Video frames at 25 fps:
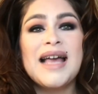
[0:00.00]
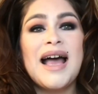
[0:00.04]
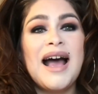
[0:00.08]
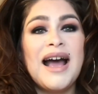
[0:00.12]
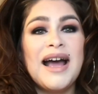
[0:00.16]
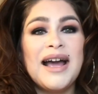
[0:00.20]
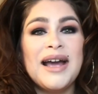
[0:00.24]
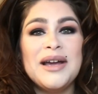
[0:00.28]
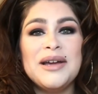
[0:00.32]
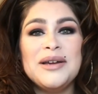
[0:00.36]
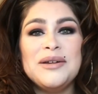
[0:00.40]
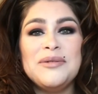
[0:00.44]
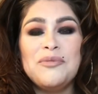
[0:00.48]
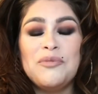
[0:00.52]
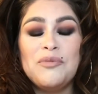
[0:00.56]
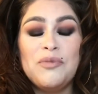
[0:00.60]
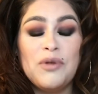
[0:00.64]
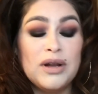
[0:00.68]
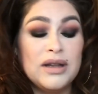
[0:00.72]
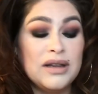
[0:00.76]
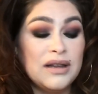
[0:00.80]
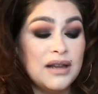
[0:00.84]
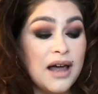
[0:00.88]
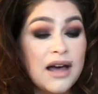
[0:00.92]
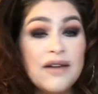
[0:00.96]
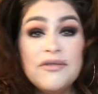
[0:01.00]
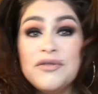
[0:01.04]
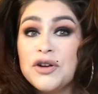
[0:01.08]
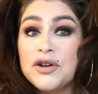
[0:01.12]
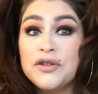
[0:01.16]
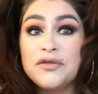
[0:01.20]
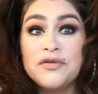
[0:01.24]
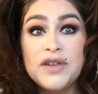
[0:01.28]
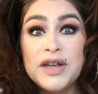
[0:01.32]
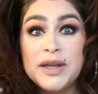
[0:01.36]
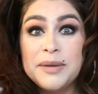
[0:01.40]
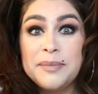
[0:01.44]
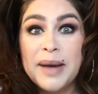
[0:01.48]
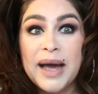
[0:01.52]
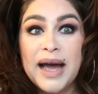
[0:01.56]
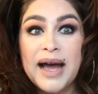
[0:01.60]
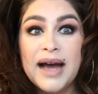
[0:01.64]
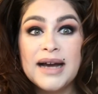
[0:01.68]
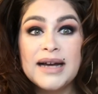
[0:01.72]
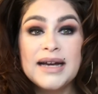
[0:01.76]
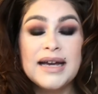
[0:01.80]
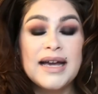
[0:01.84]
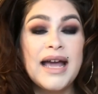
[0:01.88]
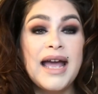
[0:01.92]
I would love your feedback,